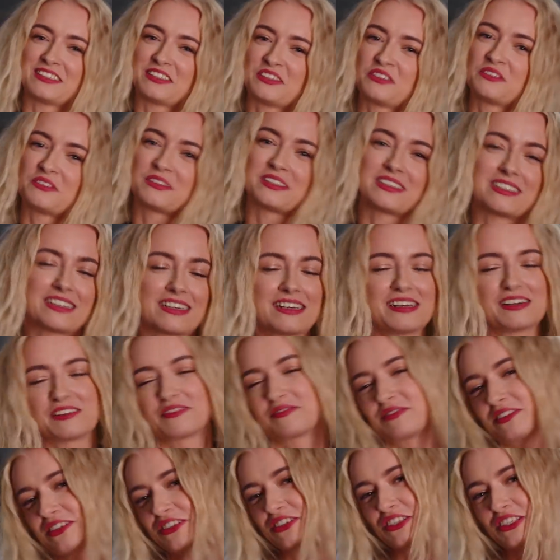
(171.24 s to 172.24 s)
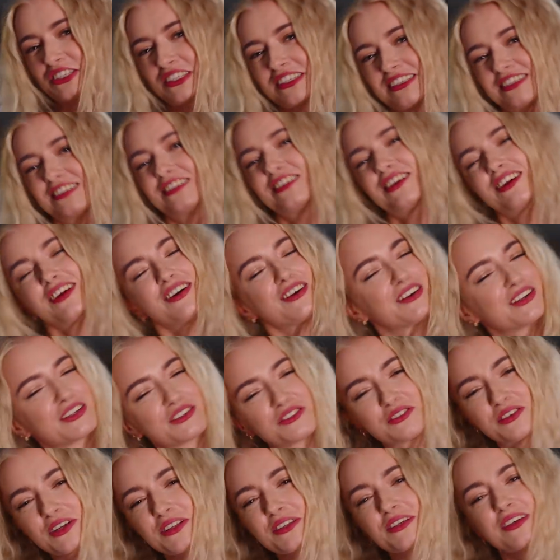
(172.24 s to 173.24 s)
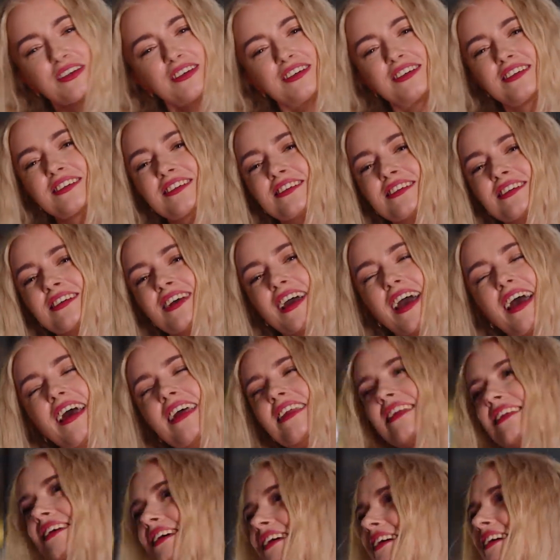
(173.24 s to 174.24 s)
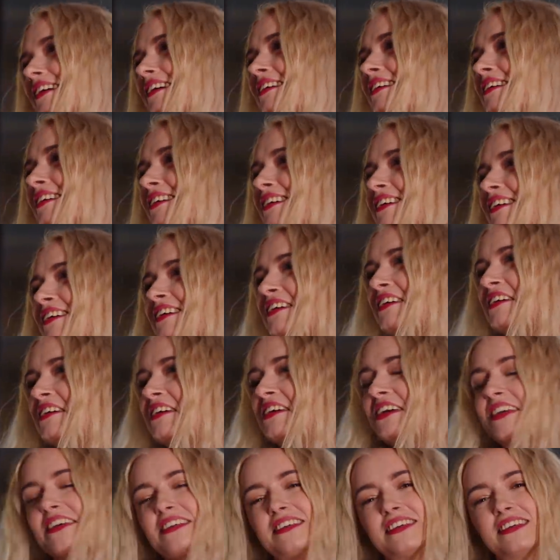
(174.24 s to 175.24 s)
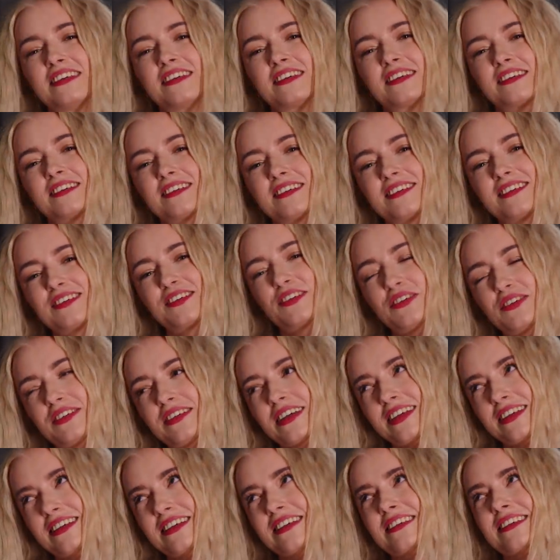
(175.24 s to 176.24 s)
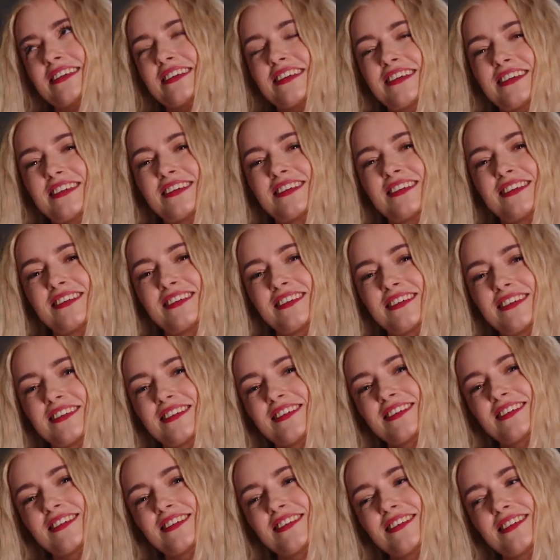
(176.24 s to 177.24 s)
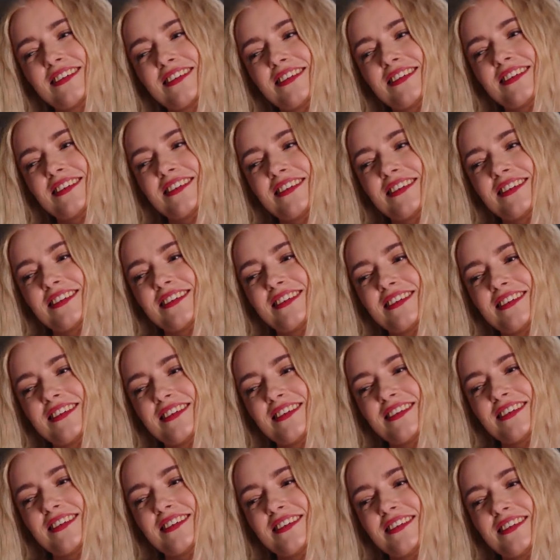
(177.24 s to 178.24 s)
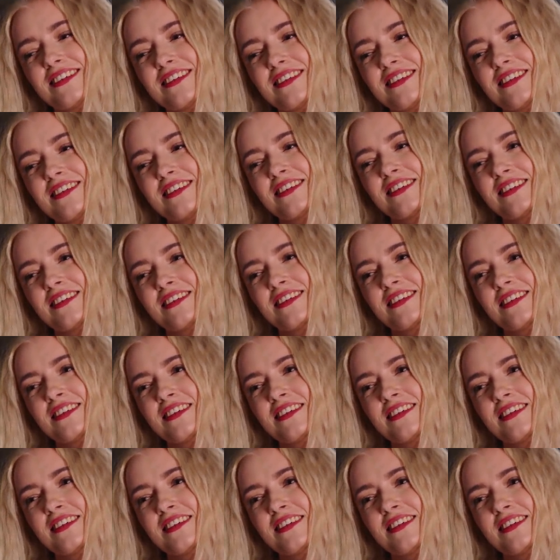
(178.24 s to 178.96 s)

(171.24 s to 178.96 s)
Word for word: So yeah, just you know, it felt good and uh, easy, good and easy. Second game, how's that gonna feel?